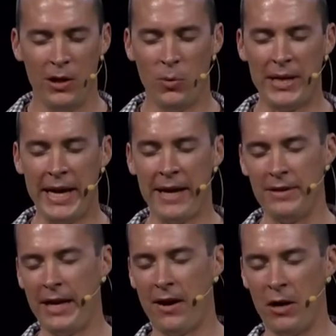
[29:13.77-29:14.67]
we can't
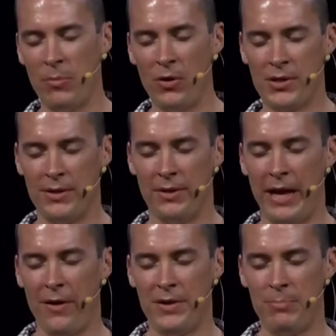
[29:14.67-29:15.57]
let our emotional
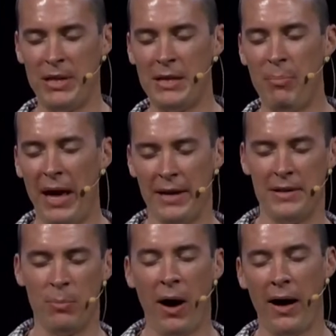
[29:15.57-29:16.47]
health be dependent
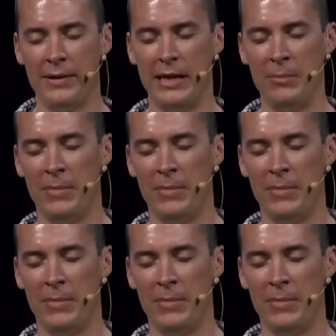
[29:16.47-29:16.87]
upon them.